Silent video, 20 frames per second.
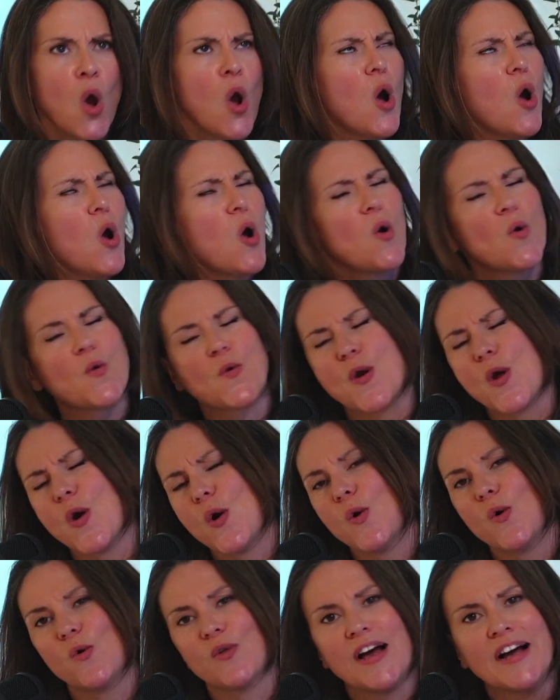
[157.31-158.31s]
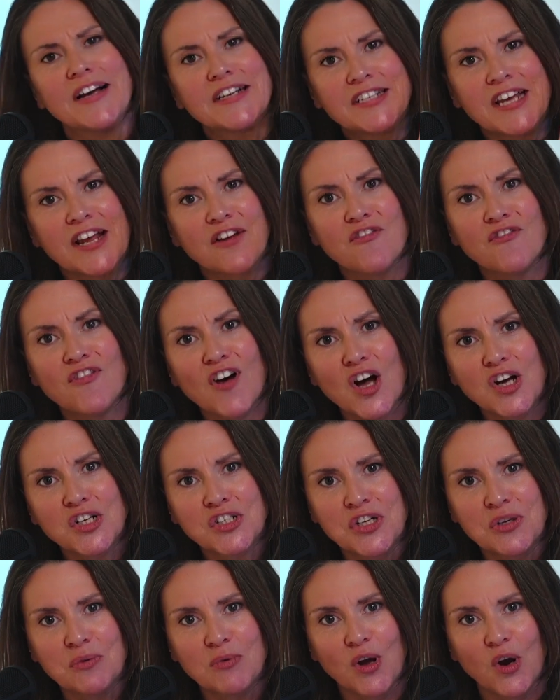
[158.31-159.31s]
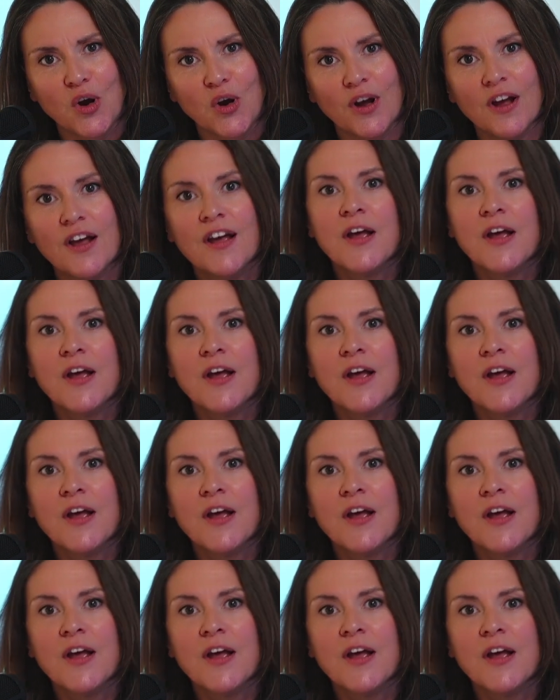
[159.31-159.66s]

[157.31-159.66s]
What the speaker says: Oh no, that'd take far too long.